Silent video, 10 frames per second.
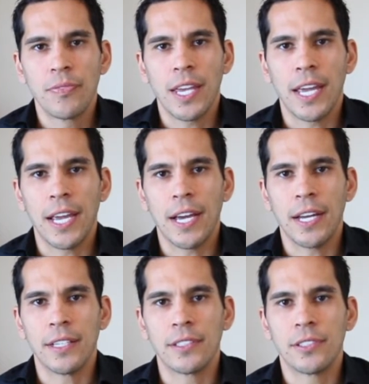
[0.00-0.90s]

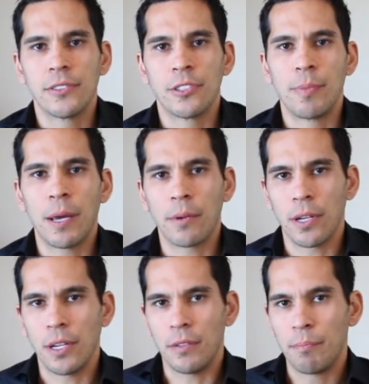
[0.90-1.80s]
And to be able
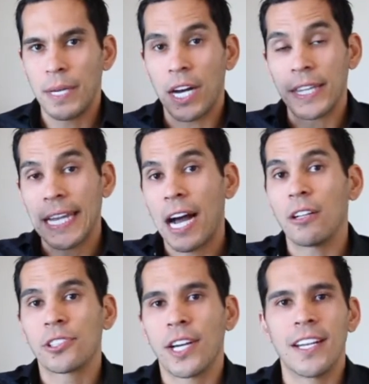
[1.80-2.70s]
to be on the
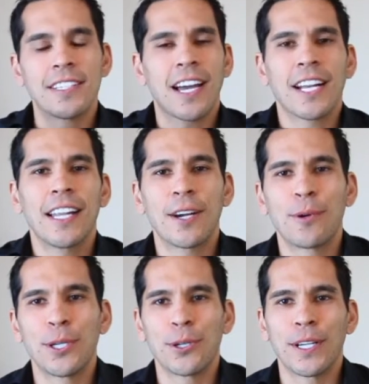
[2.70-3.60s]
outside, it's kind of like
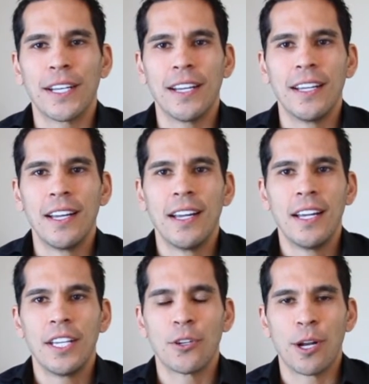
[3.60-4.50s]
when you're in a
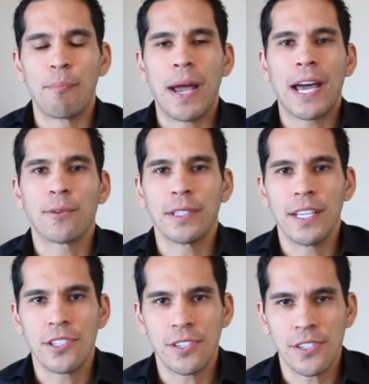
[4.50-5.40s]
bad
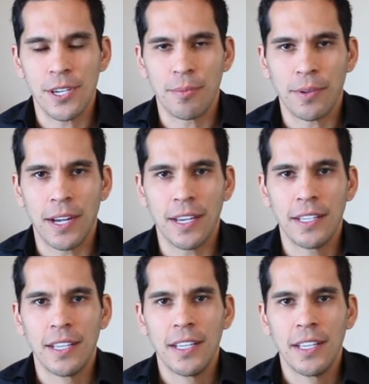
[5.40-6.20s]
relationship, right?